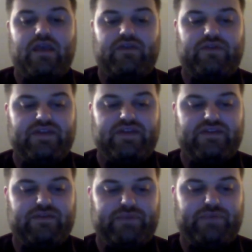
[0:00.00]
So
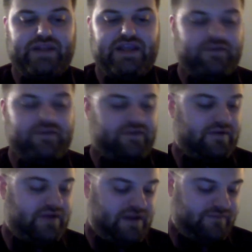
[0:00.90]
these plans
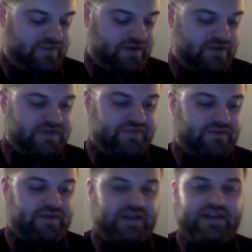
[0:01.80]
are not very
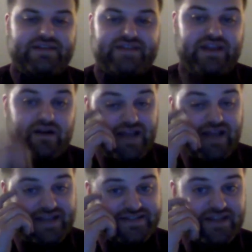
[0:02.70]
useful unless they are
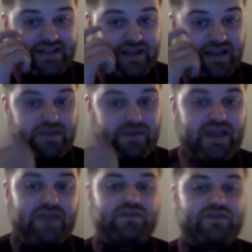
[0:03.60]
tested, and we
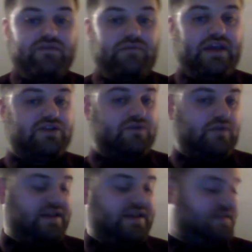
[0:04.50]
have two major
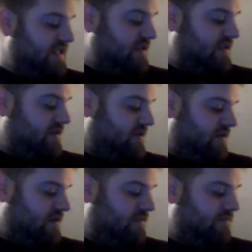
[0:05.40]
ways that
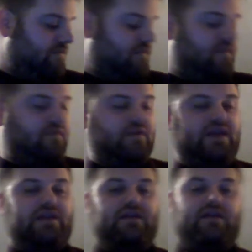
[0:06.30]

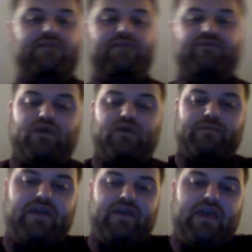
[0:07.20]
we
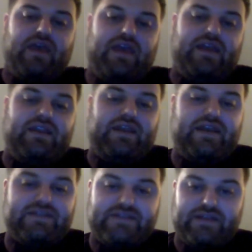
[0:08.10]
inform and
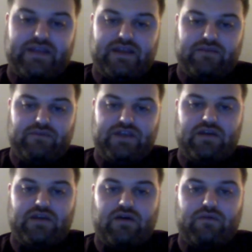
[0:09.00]
test, and
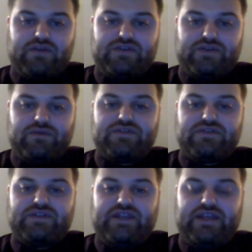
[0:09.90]
we always
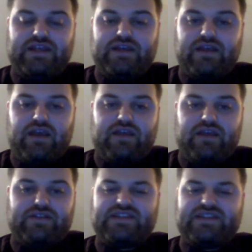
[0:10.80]
use
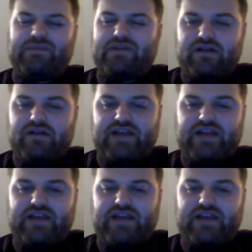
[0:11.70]
it's a seminar